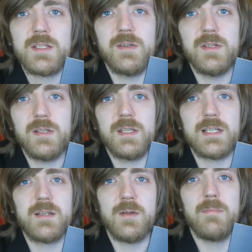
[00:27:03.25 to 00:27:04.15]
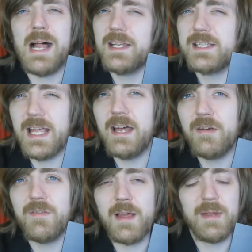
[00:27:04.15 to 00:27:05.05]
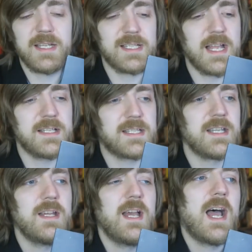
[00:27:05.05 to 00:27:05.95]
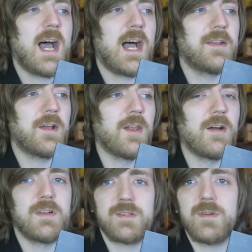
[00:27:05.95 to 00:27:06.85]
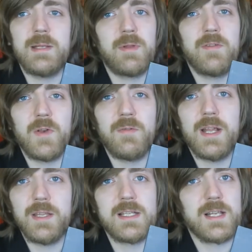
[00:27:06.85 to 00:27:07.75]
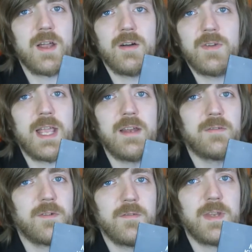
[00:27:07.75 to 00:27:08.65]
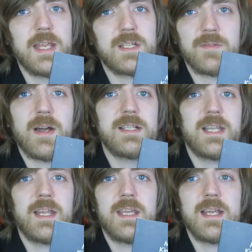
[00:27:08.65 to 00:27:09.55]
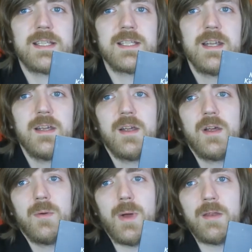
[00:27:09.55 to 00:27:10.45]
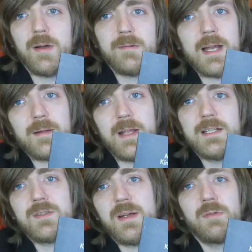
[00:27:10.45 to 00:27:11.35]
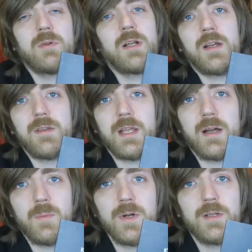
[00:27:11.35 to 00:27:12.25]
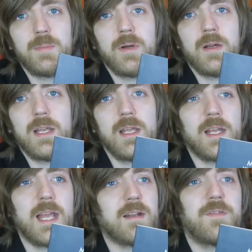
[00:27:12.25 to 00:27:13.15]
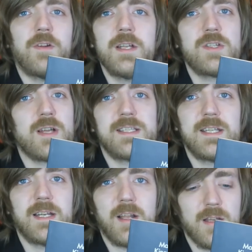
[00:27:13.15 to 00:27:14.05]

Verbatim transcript: So you, there's no malice there, if that makes sense. And a lot of it's really beautifully written. There's a lot of, again, of, of nature writing in this. Whether I'd recommend it to everyone, I don't think I would. But again, if you're interested in